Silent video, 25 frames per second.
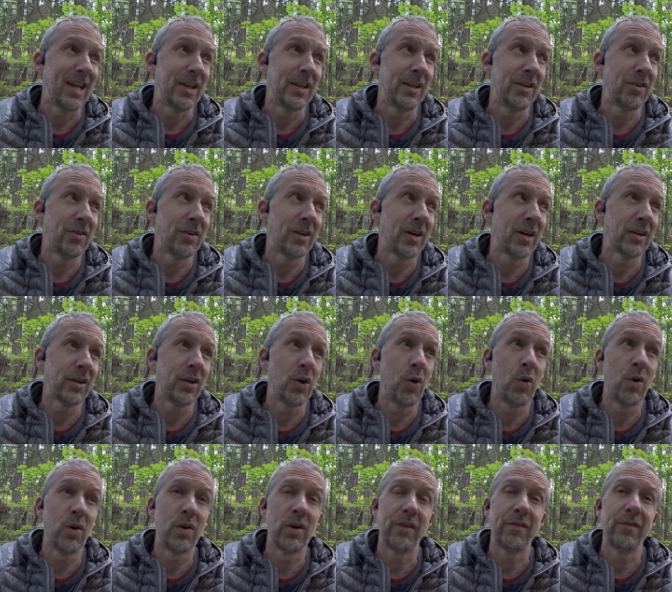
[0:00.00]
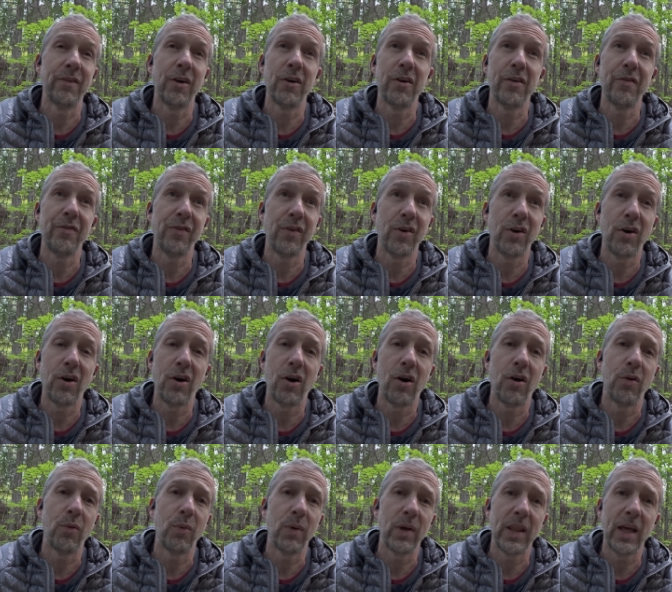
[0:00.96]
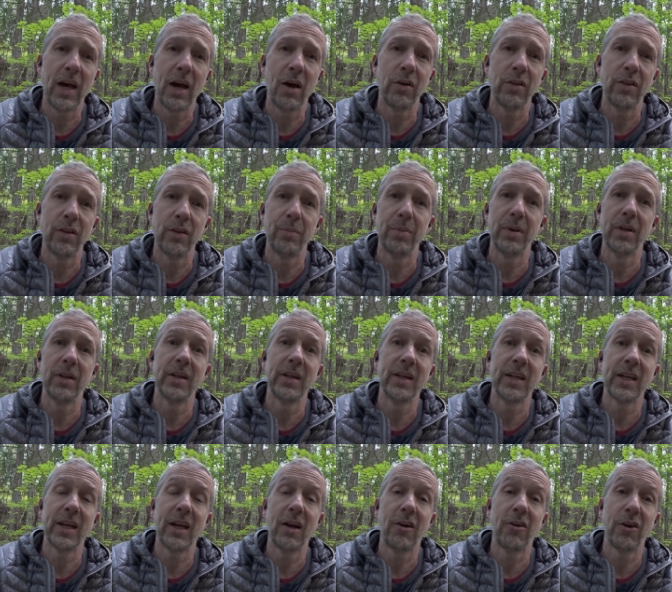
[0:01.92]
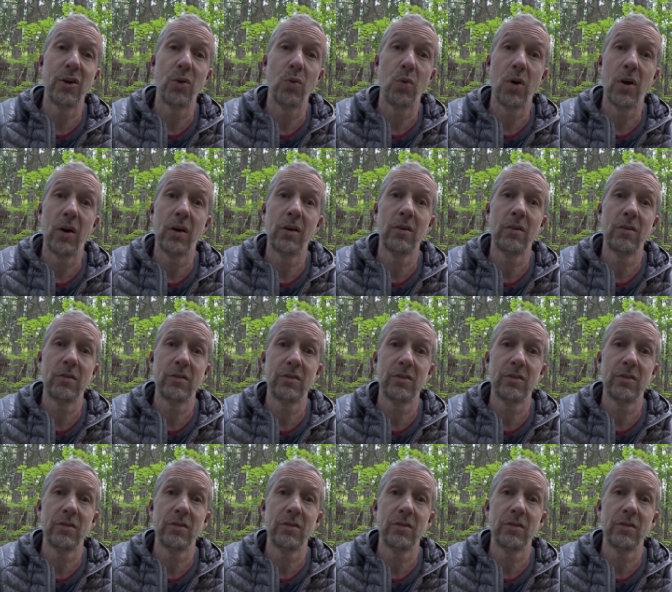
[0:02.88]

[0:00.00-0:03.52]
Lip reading: You're not going very far without the ability to carry water.